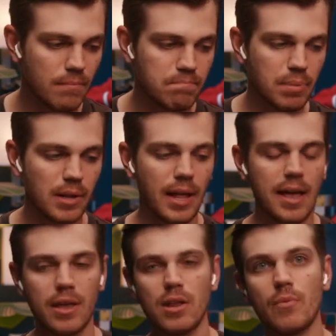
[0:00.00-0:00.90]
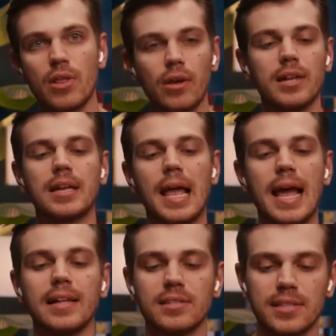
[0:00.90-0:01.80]
But like, you know, when you look at a
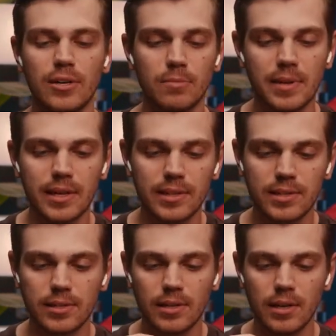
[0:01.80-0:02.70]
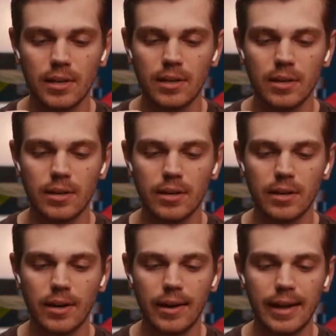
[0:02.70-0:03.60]
GAN centerpiece,
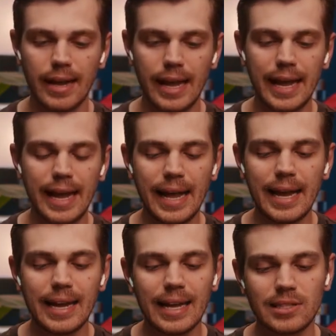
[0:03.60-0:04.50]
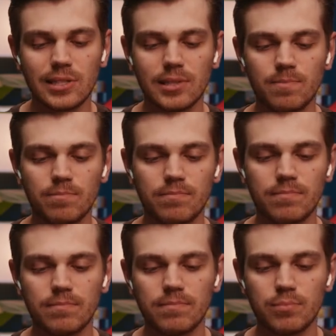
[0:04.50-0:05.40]
it's
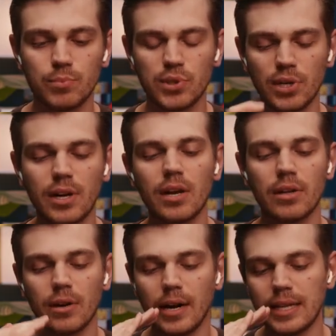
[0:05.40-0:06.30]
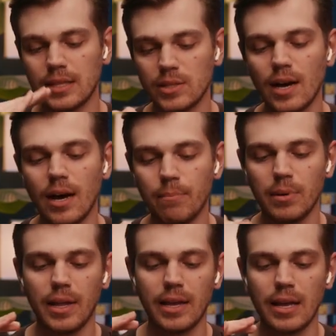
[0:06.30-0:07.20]
circular at the top,
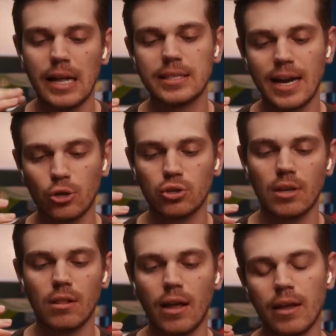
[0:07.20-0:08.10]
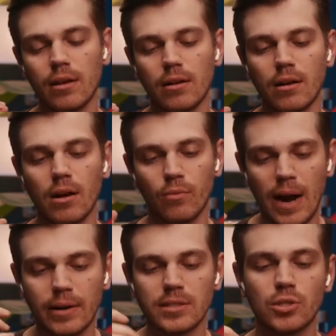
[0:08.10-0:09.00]
but like it's actually like a
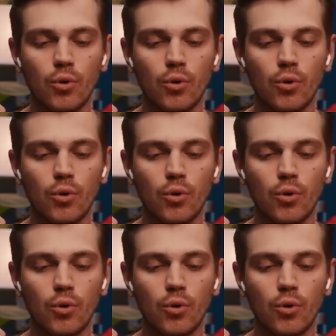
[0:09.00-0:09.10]
rounded